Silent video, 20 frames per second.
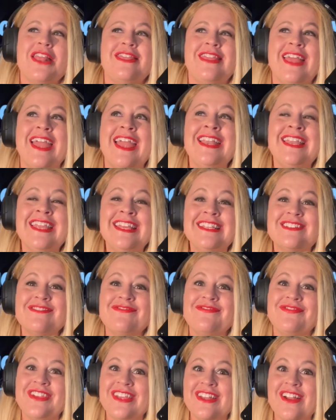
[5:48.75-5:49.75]
They need to
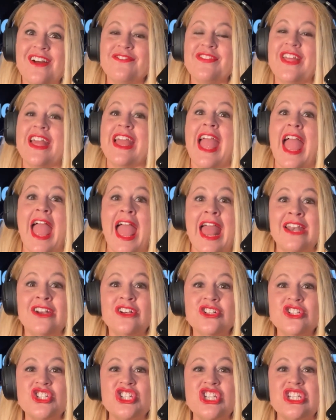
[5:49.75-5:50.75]
feed off that
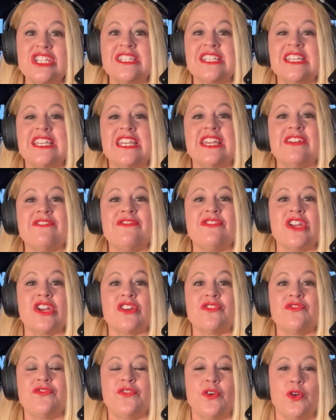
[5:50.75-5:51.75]
energy to give
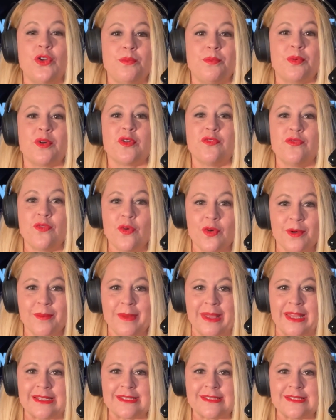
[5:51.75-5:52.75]
their full
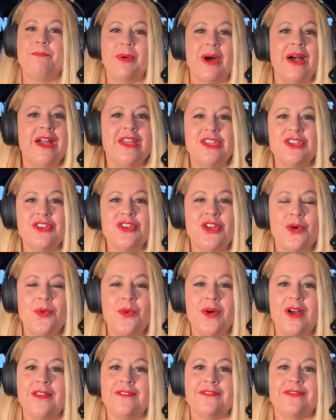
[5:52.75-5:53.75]
performance. But you know
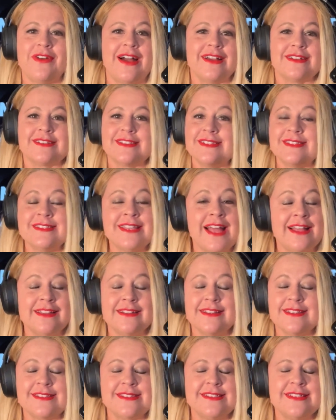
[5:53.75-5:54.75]
what? Fox is not
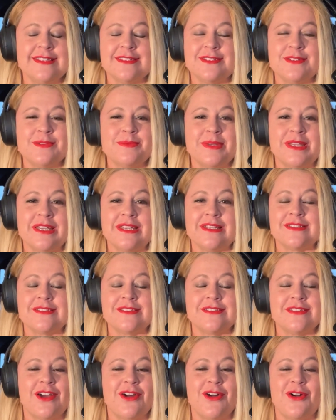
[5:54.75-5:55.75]
listening to me,
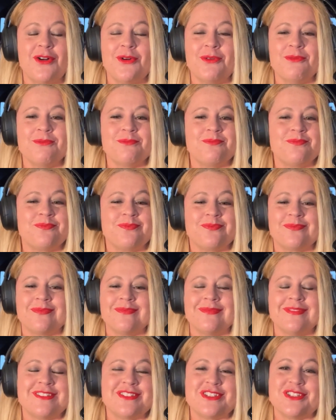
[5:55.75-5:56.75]
so
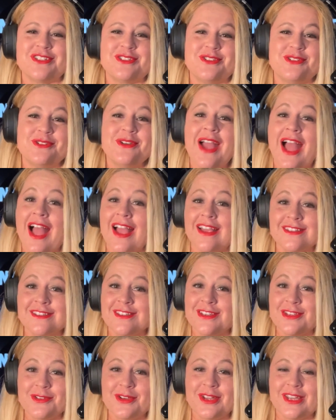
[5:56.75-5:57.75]
just you guys,
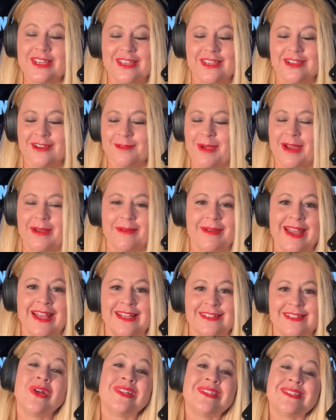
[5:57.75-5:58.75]
so you could hear my
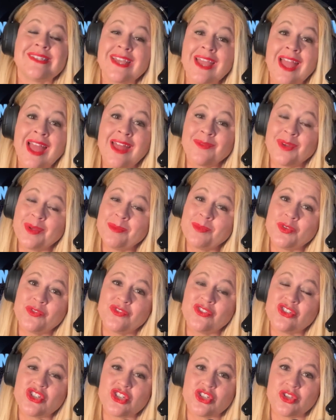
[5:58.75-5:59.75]
rant. Once again, we move
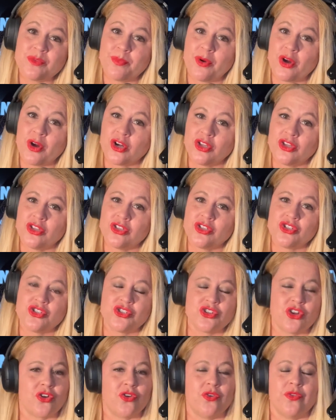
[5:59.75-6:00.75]
into the part of this
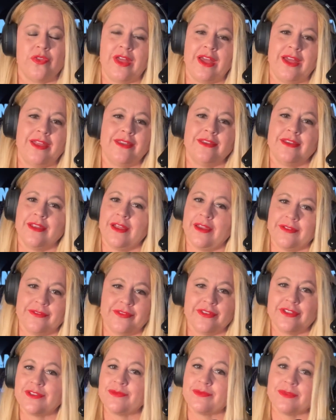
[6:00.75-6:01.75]
show that none of
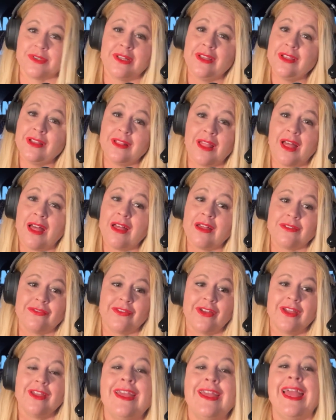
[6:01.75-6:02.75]
us really love,
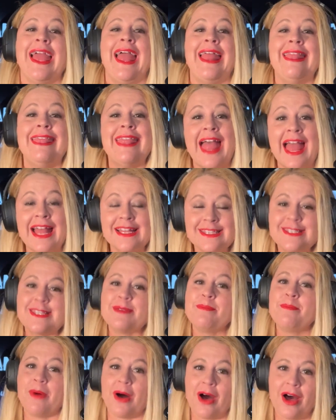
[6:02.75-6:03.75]
and that's the
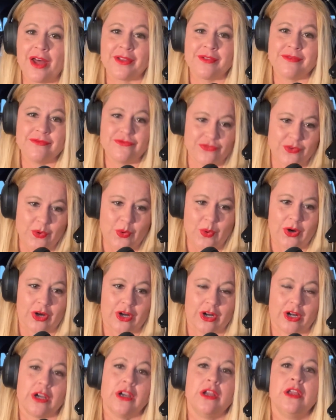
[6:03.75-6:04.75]
bottom
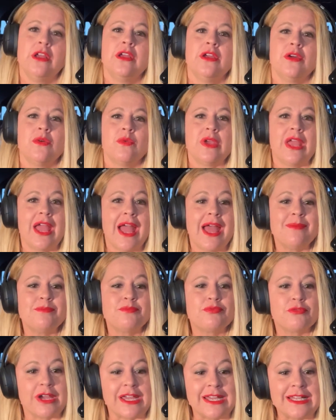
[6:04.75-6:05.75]
4. We had
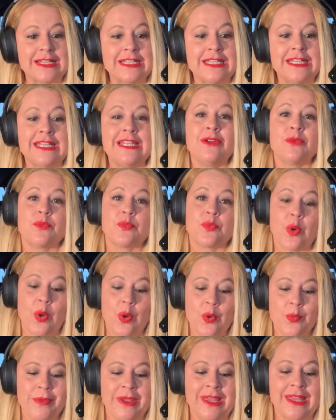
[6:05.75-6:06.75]
Braylon,
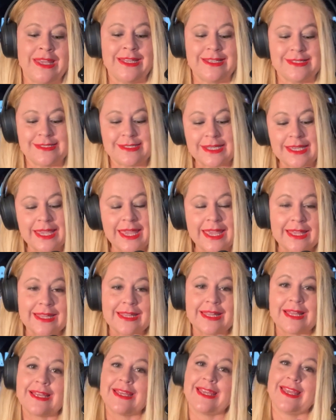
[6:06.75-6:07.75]
Roman,
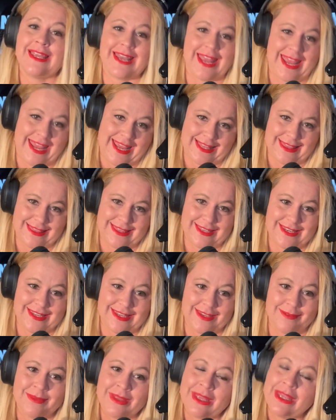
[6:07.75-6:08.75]
Dakayla, and
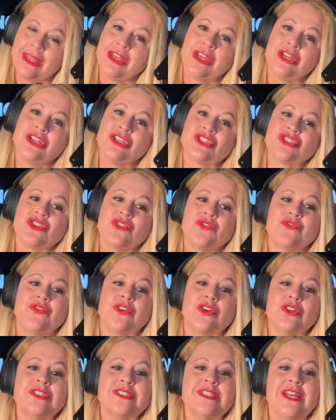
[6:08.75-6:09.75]
Anthony. So
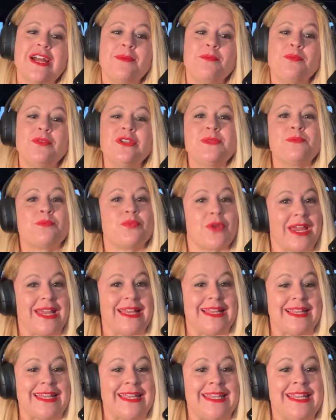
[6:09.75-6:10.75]
first up was
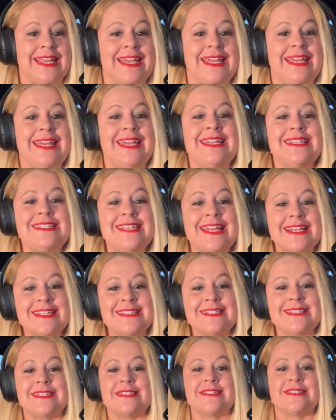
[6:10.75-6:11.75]
Braylon. He
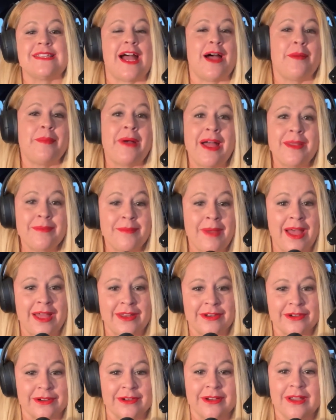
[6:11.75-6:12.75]
danced to Stabat
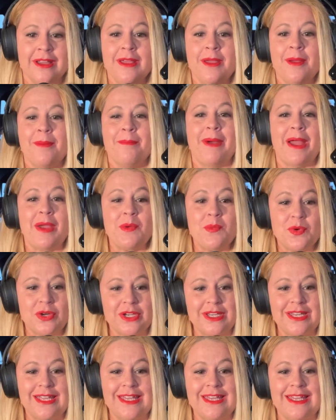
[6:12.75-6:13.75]
Mater by
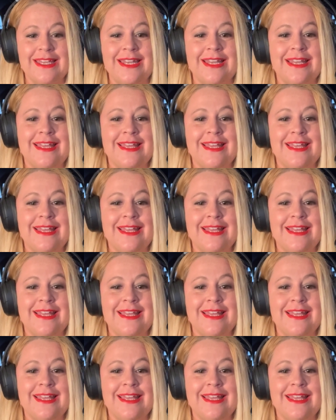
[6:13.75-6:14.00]
Woodkid.